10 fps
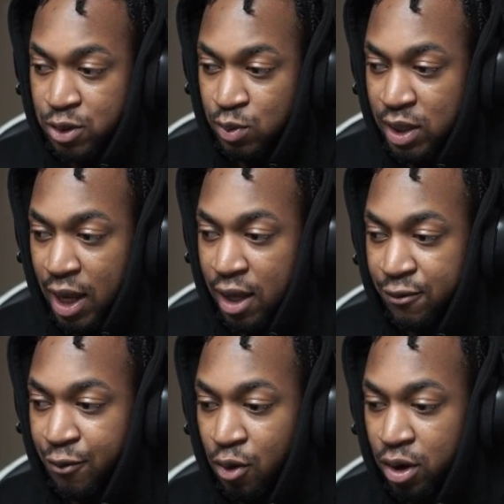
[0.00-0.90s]
with the edge
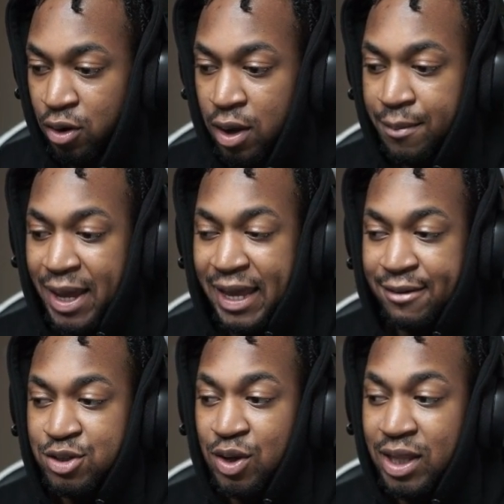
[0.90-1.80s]
FOREGRIP, it
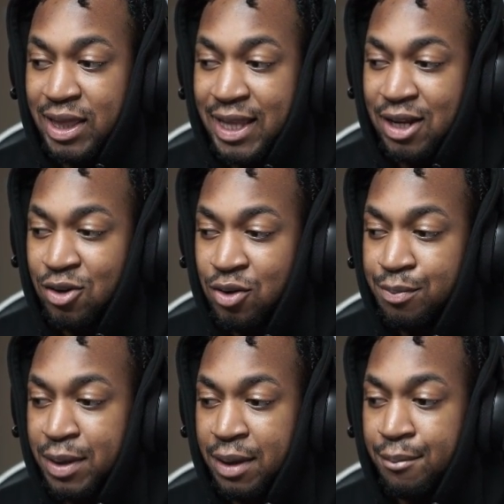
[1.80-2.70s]
gives you a little
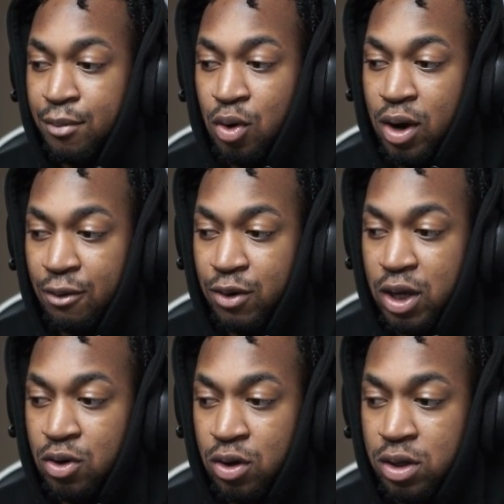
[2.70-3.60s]
bit more
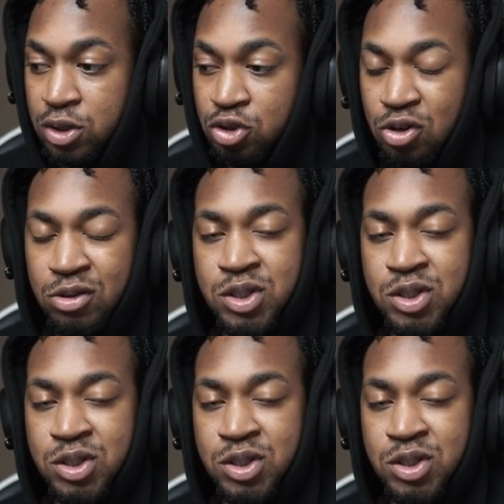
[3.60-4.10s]
recoil control.